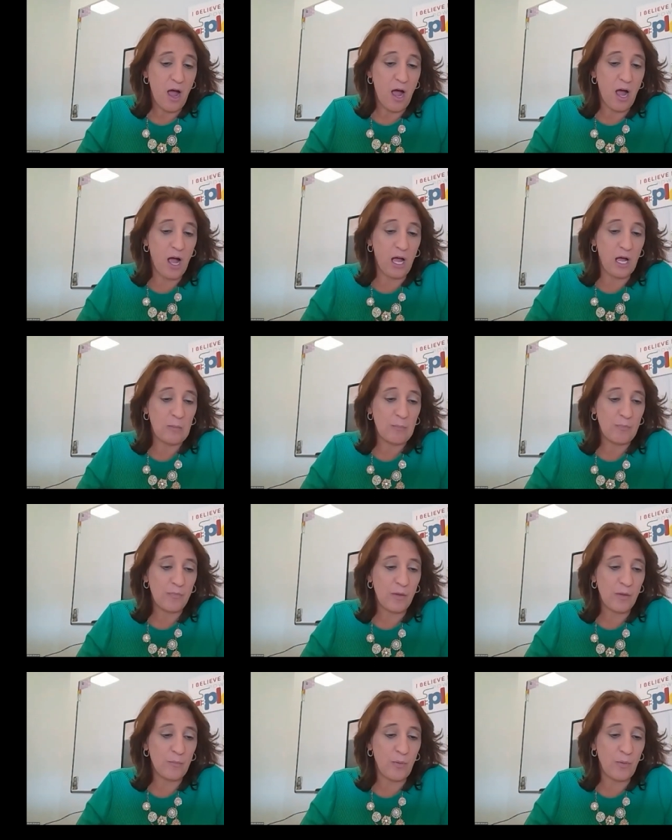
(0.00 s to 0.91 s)

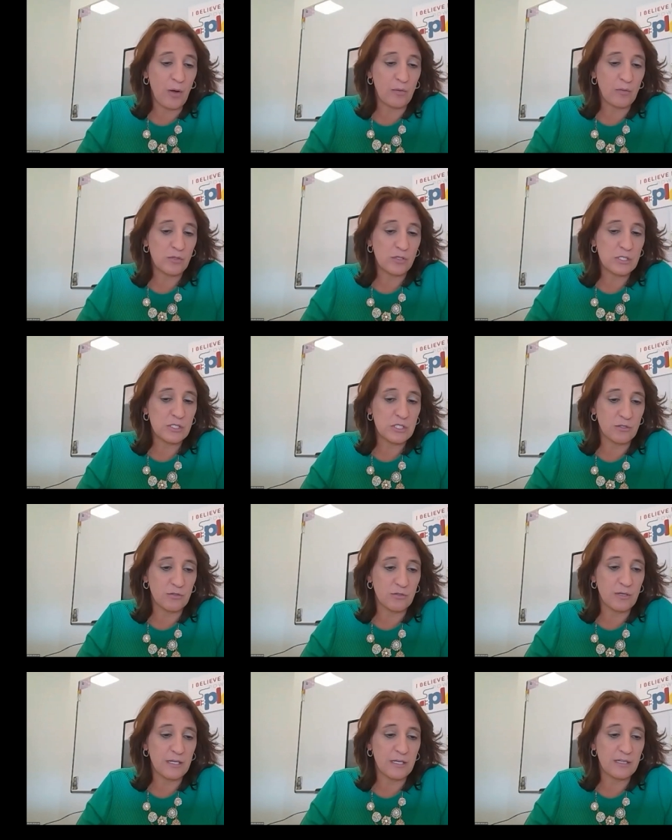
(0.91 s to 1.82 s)
Um, but
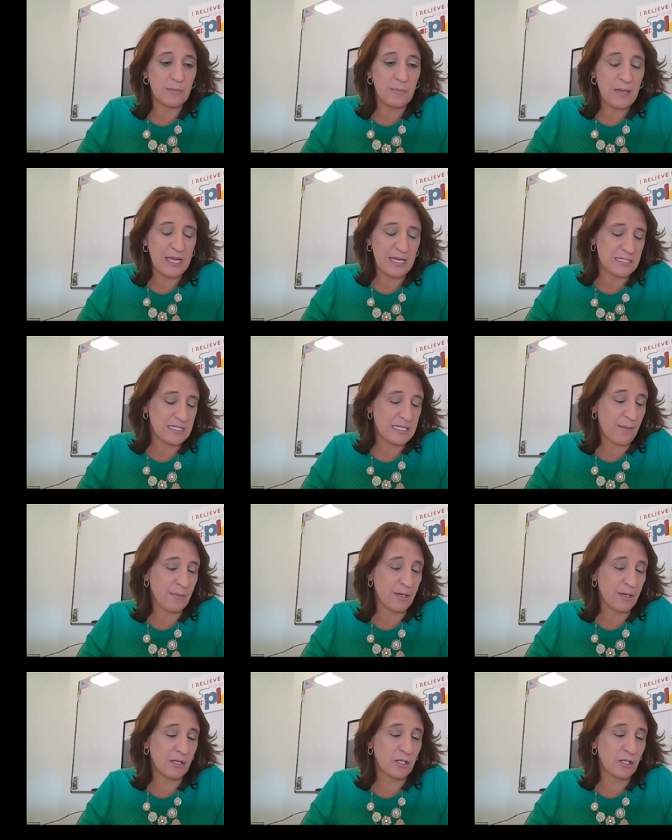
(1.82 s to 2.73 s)
during the
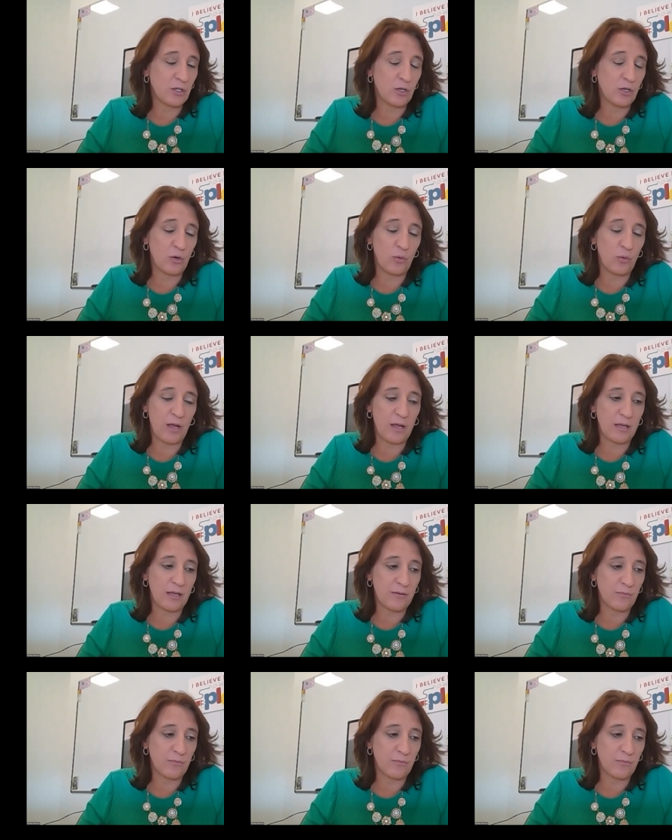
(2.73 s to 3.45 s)
pandemic, you know, I,